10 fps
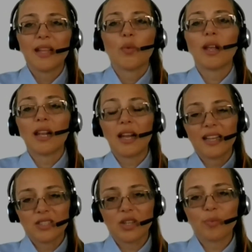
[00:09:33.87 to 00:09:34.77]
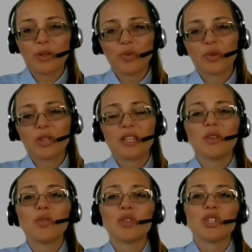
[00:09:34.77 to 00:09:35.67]
well, I interpret for the
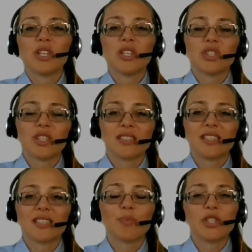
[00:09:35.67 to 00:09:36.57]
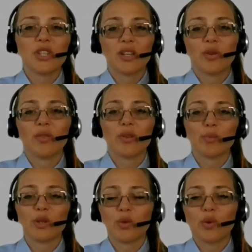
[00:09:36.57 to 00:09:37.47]
negotiations, especially
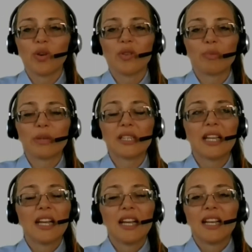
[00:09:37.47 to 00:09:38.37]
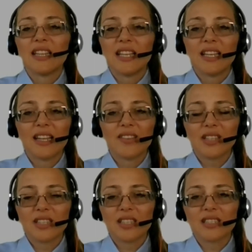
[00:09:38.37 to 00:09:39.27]
government to government, they never
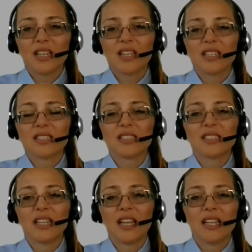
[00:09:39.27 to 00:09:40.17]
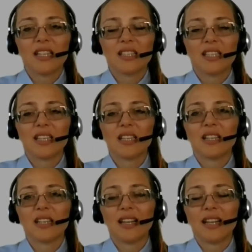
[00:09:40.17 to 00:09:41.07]
discuss anything
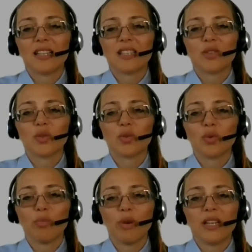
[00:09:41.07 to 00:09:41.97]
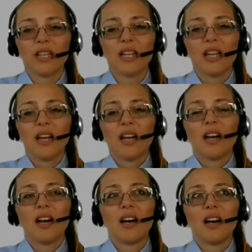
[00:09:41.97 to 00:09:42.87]
related to money.
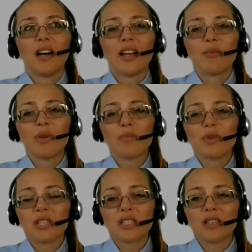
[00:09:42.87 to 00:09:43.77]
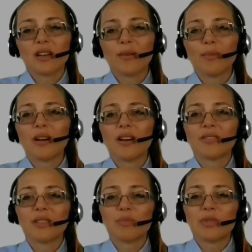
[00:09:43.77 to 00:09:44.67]
Uh, I remember some
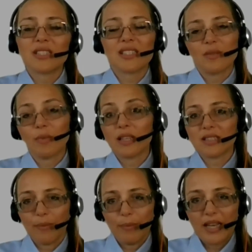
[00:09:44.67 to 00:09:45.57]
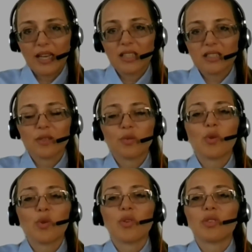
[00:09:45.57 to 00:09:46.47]
of the businessmen, Americans, of
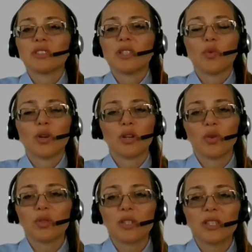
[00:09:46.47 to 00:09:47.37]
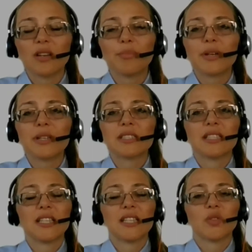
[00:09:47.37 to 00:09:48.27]
course, they want to know the numbers
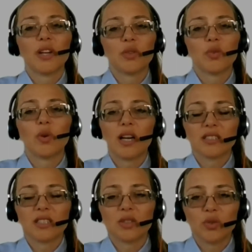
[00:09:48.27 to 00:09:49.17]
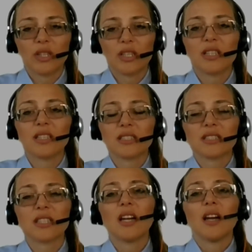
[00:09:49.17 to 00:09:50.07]
and they try to ask during
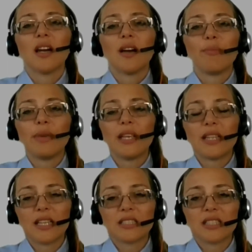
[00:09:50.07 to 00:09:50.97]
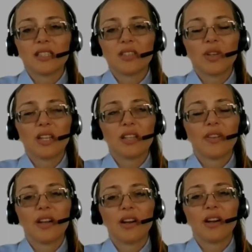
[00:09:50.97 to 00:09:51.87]
these meetings in a trade
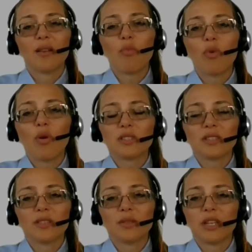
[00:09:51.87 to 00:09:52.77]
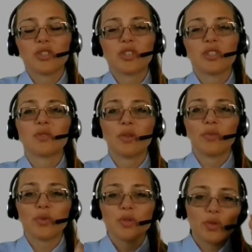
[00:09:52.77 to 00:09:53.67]
fair. And most of the managers
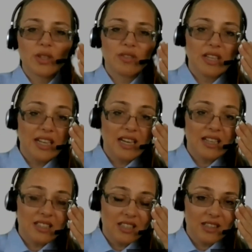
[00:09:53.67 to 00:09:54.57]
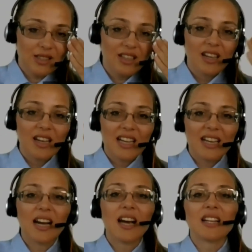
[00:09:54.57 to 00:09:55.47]
refuse to give any answers
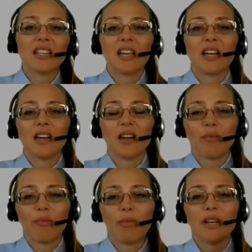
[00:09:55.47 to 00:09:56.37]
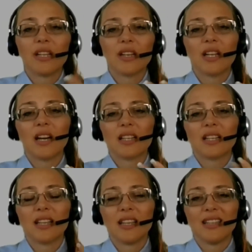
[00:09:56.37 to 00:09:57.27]
regarding uh, money,
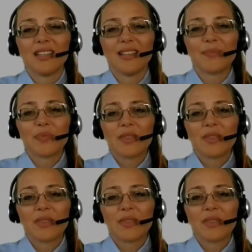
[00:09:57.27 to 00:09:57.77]
regarding any